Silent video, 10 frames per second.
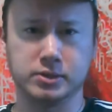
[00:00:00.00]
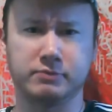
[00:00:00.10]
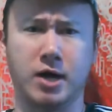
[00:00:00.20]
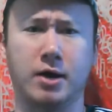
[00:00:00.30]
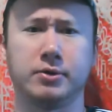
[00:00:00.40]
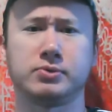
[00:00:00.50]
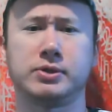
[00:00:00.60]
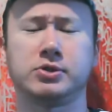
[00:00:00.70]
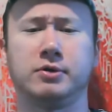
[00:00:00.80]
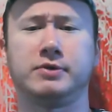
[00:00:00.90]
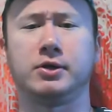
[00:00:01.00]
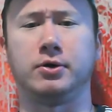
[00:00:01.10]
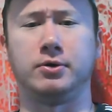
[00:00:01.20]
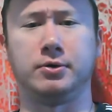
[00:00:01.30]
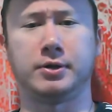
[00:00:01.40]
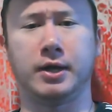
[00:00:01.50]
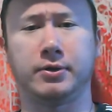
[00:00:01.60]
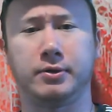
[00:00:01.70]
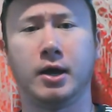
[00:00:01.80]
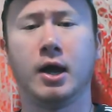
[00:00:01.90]
of dollars reserved in gold and
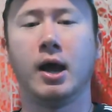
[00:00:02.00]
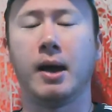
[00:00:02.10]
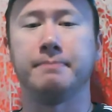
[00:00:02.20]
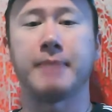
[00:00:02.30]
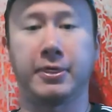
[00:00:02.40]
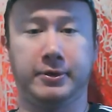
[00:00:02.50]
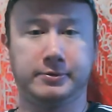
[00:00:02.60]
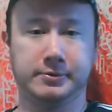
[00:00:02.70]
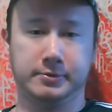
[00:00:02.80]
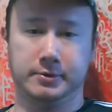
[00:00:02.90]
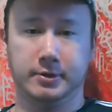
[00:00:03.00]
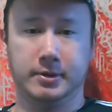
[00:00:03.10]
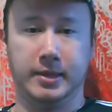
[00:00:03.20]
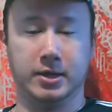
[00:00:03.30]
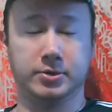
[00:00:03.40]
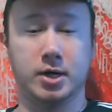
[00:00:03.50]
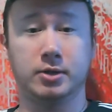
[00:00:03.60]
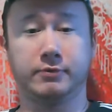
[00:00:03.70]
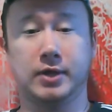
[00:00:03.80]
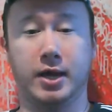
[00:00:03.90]
other methods. They own
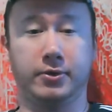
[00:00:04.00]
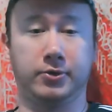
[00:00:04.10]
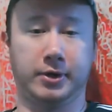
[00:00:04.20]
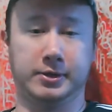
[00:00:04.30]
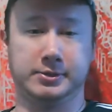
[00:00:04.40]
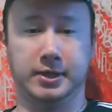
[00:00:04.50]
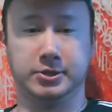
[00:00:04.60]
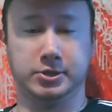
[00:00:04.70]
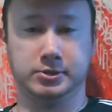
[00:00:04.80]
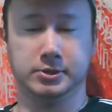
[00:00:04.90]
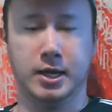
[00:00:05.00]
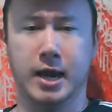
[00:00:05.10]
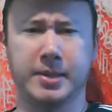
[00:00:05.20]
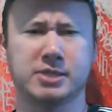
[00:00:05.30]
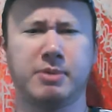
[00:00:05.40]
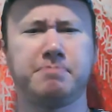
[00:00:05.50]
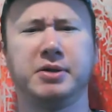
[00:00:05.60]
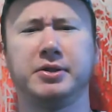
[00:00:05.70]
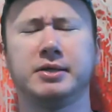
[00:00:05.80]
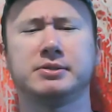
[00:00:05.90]
all of the health organizations, and they spend
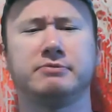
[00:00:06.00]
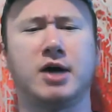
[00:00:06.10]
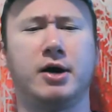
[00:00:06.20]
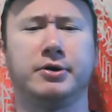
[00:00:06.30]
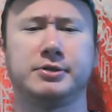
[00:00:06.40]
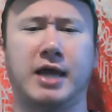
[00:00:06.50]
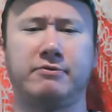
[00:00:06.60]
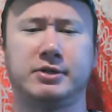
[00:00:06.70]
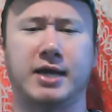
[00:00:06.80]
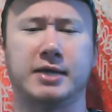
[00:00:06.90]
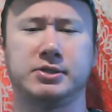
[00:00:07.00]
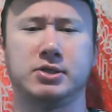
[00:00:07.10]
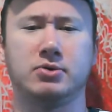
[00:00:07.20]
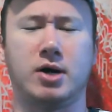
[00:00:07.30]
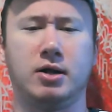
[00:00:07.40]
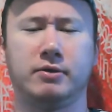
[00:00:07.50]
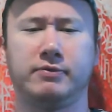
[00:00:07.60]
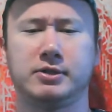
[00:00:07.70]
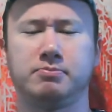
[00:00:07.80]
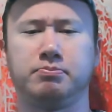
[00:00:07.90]
billions of dollars advertising you all of
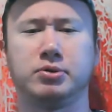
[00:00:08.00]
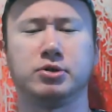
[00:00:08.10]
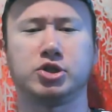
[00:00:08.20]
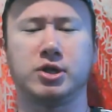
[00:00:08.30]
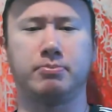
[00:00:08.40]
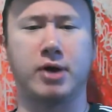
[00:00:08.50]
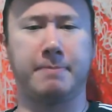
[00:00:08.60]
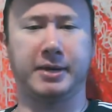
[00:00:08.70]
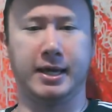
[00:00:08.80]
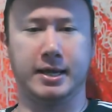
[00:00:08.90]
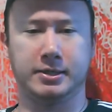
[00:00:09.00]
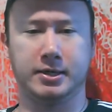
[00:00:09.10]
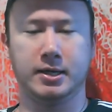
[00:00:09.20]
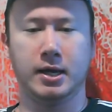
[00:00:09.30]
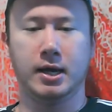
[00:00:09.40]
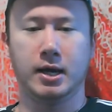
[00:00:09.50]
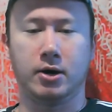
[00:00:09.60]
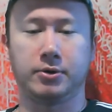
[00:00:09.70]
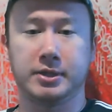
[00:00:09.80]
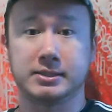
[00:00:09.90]
this bullshit propaganda
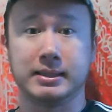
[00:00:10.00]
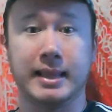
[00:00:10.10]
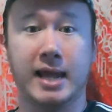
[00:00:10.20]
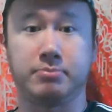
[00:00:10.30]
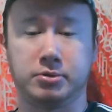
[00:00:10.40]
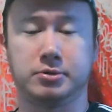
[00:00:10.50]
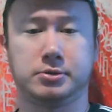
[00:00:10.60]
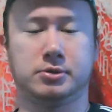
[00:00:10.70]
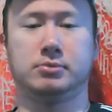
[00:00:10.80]
or these labels.